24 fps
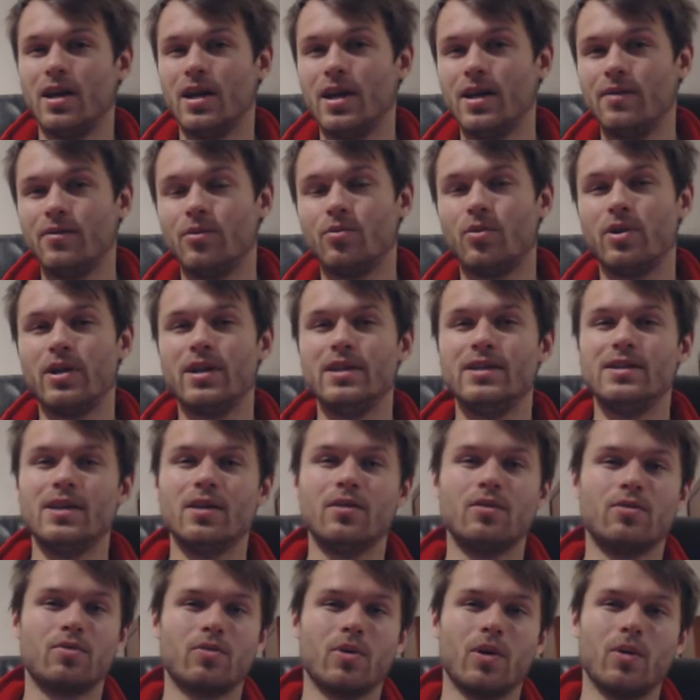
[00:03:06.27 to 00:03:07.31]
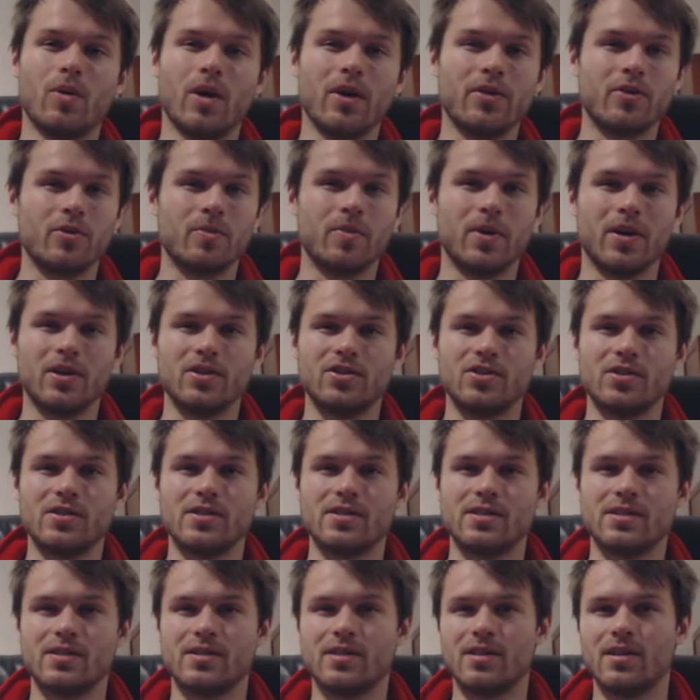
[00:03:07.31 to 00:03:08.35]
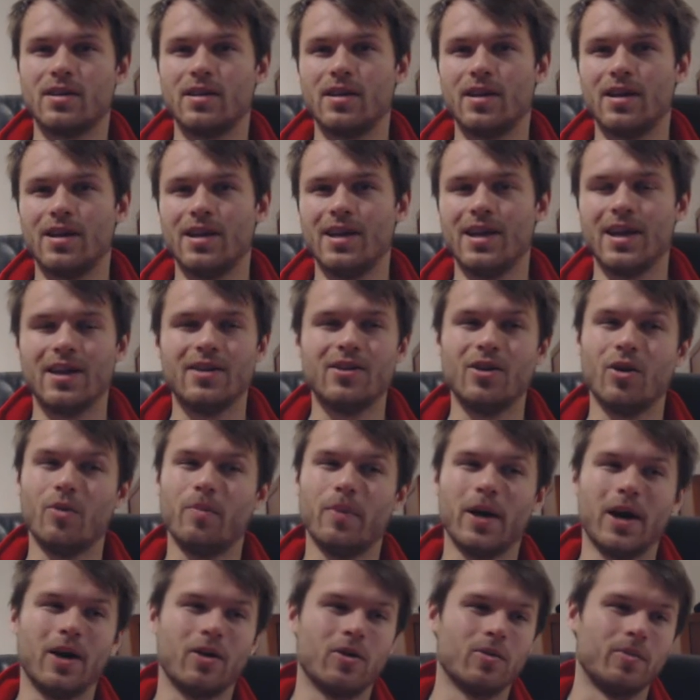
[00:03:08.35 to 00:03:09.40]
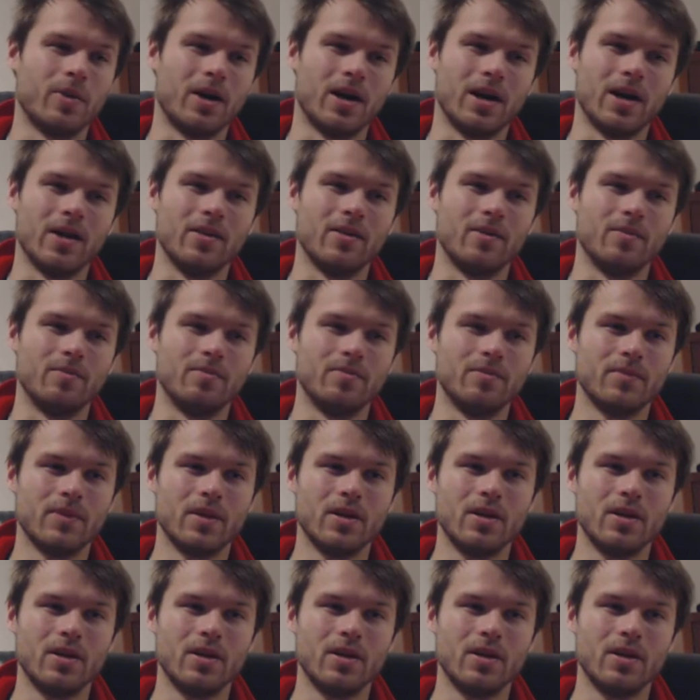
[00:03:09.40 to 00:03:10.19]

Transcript: even when he did throw other punches, he had no power behind them.